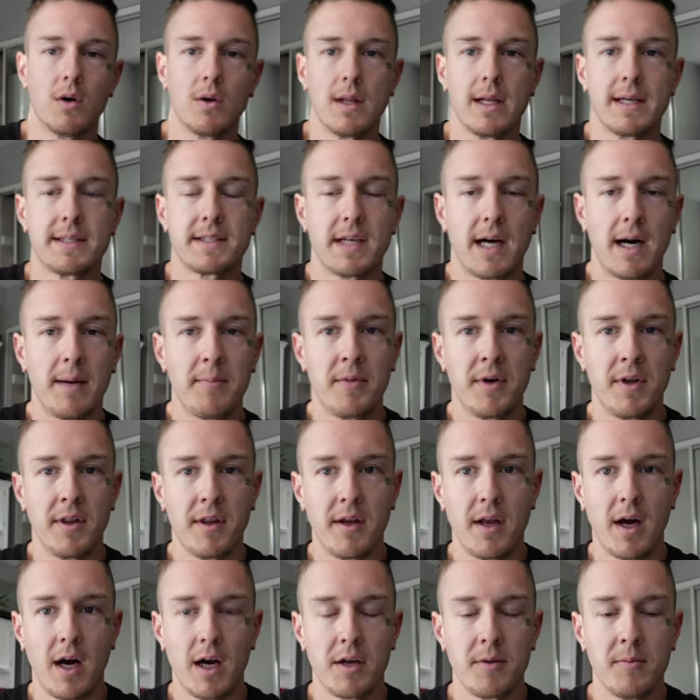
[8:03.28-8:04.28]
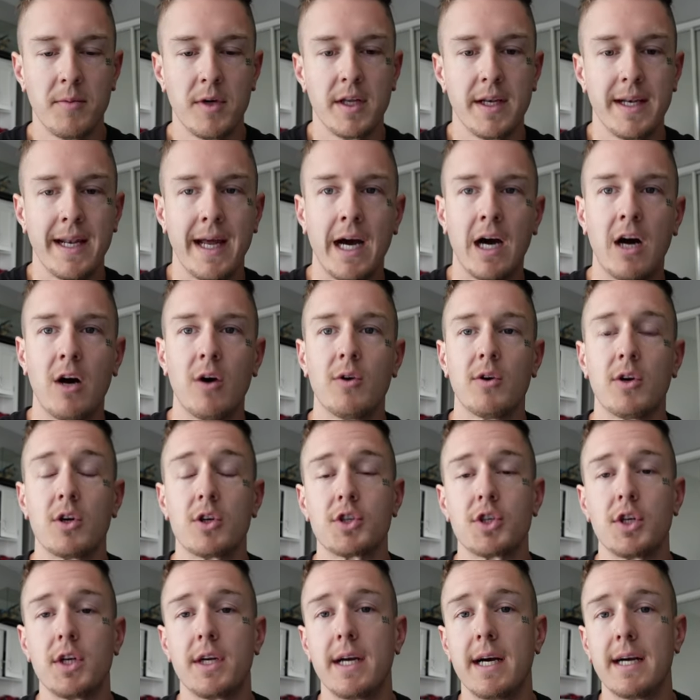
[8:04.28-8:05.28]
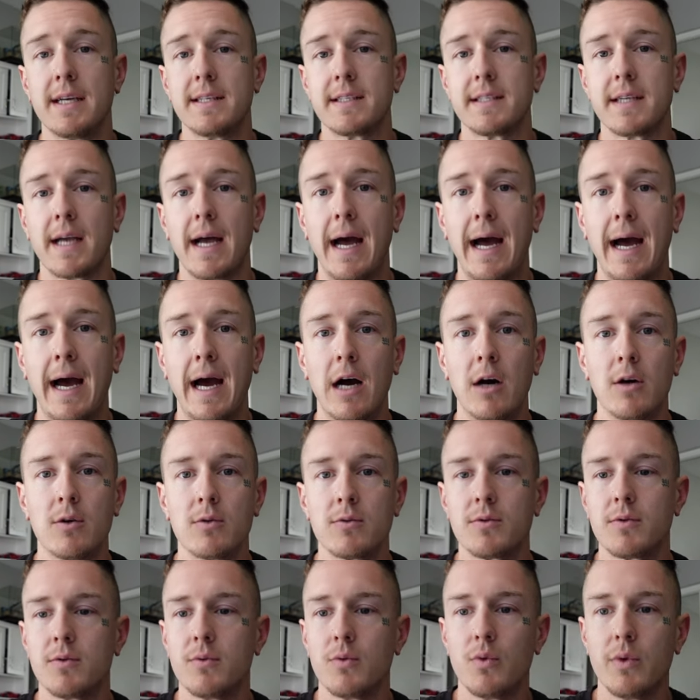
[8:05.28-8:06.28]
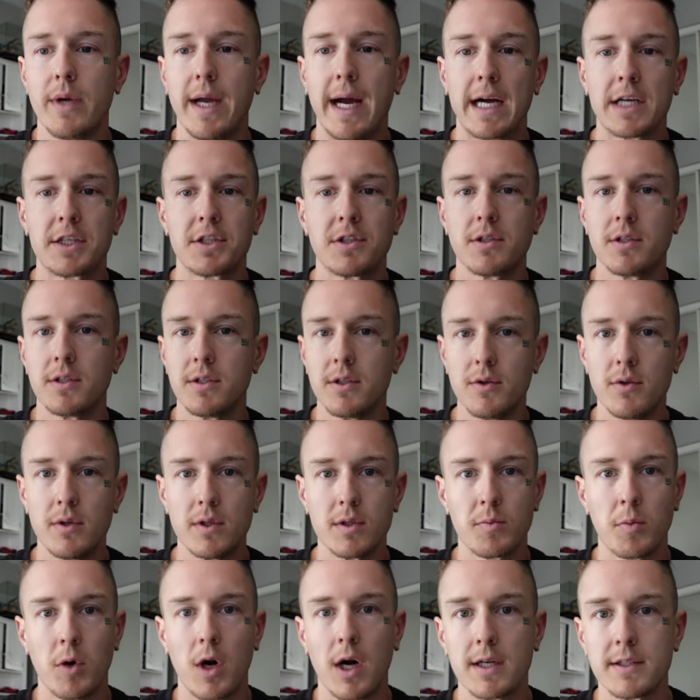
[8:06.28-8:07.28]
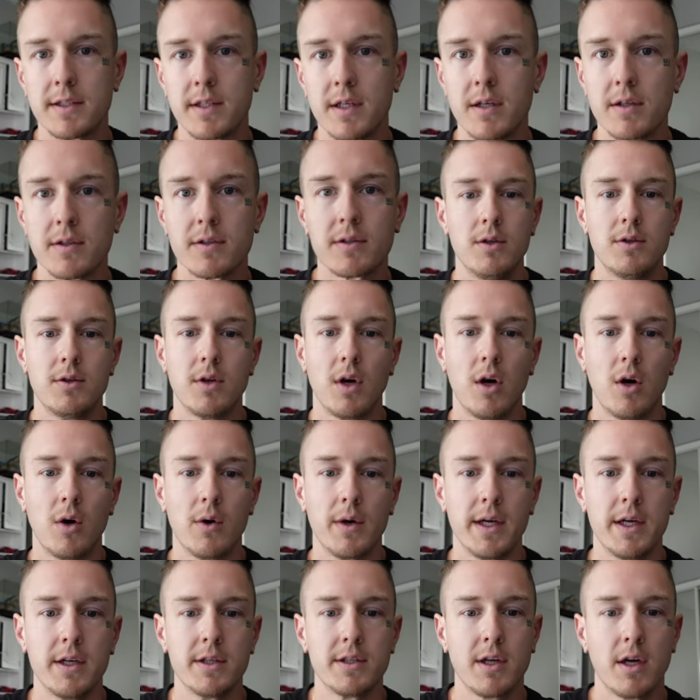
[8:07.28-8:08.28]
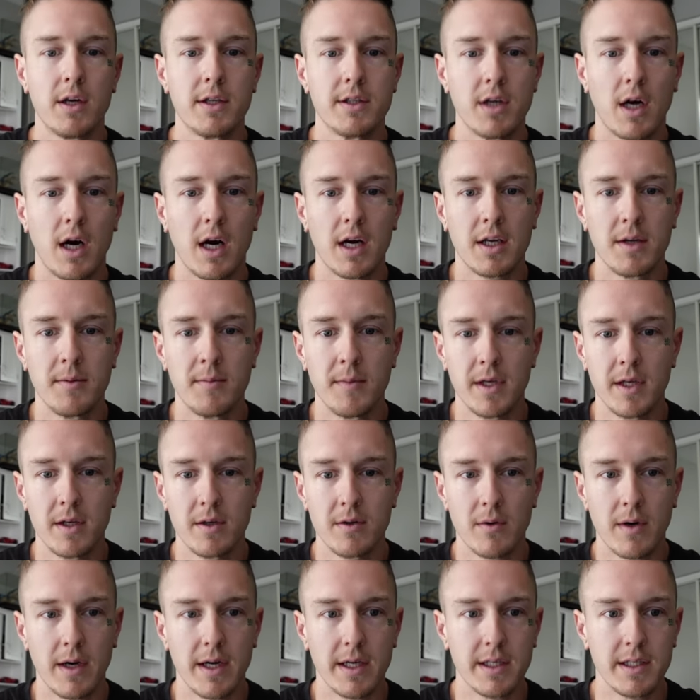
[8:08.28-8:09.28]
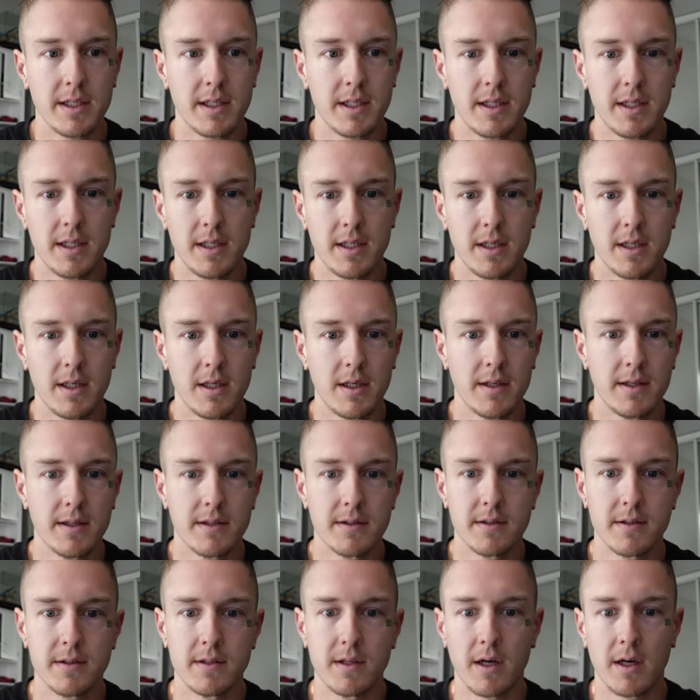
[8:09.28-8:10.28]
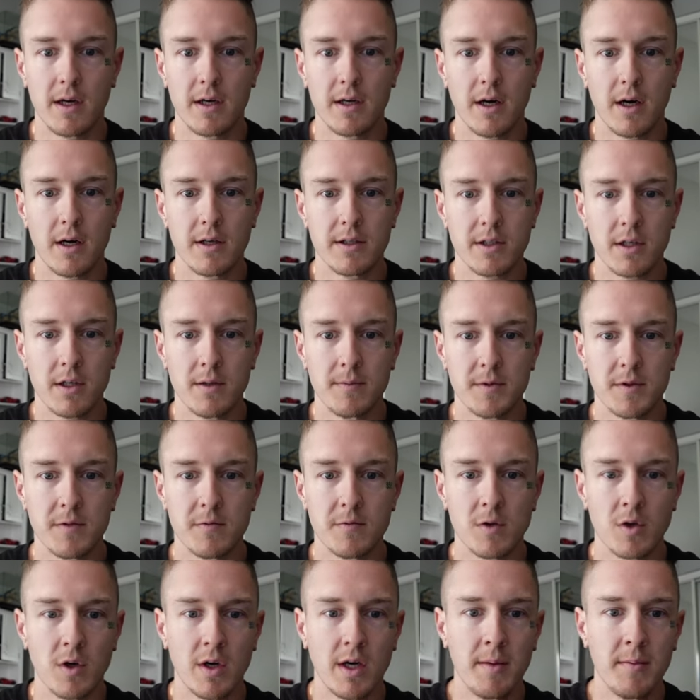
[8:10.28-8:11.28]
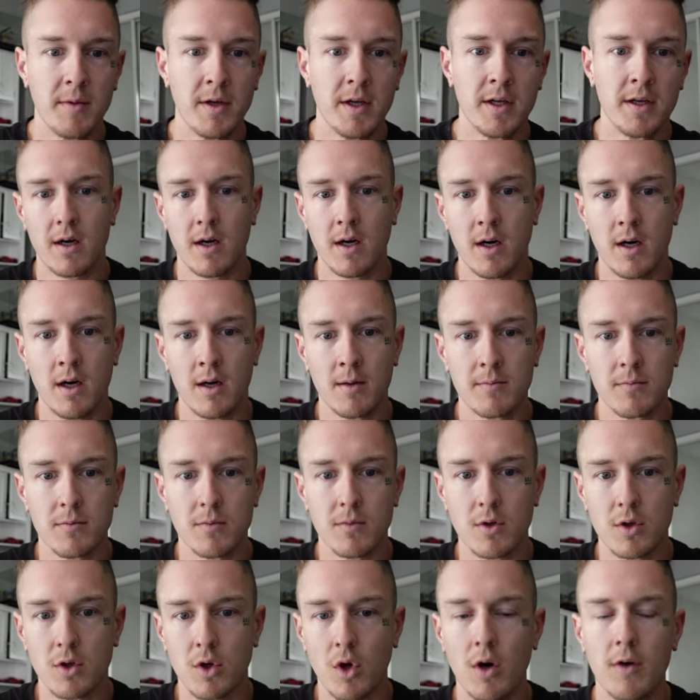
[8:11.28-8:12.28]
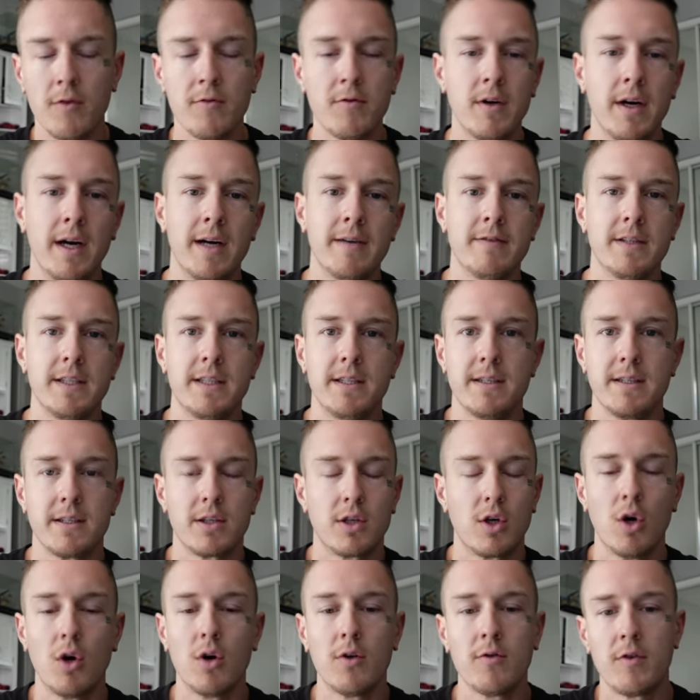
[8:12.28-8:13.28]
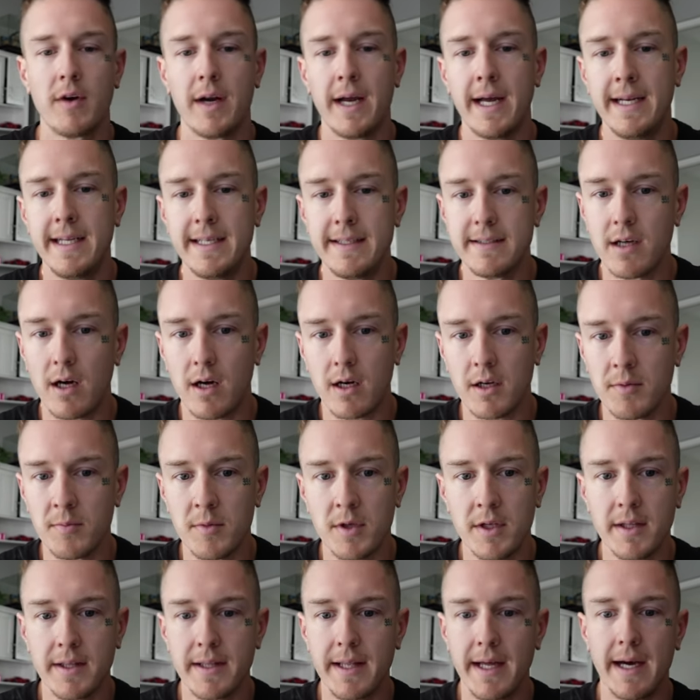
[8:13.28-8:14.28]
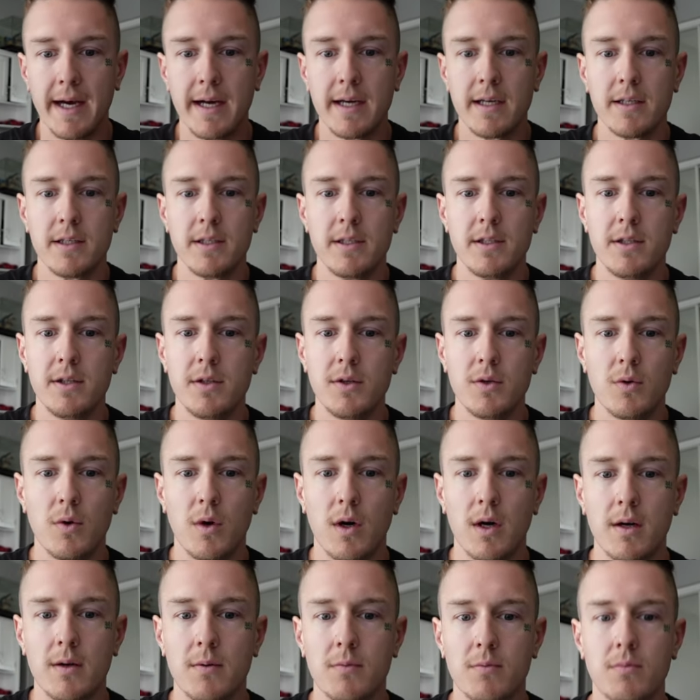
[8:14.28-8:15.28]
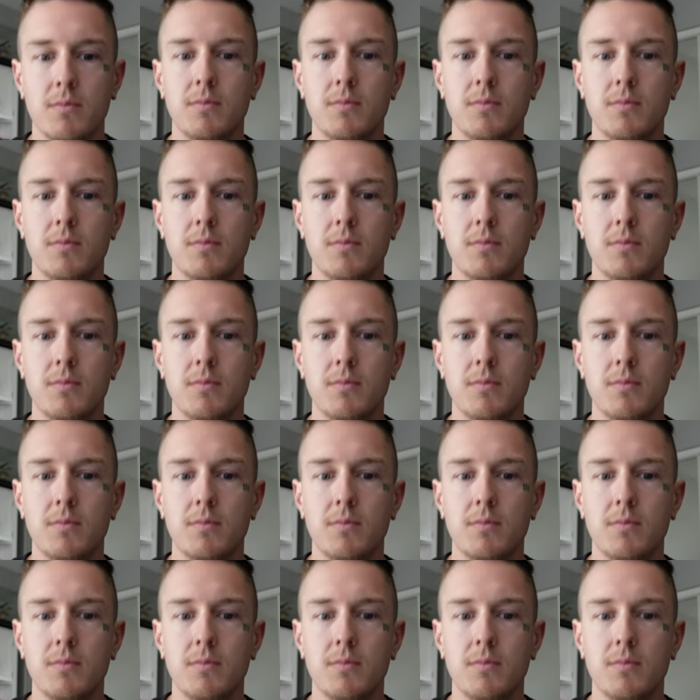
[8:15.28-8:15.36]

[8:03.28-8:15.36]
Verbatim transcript: let's hop into the document now and I'll show you guys how we actually process. So here's our document right here. This is our, our terms of agreement. Um, go over every, go over any document that you are